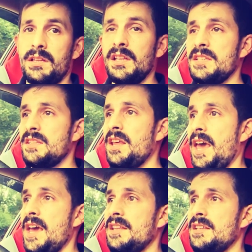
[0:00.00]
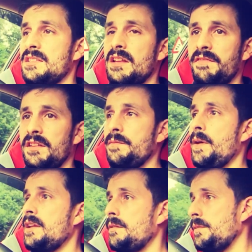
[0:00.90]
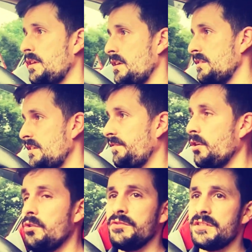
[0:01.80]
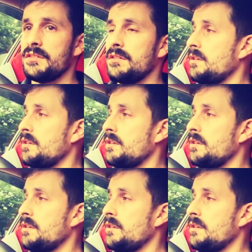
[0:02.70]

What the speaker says: At least the head is definitely better, because it flows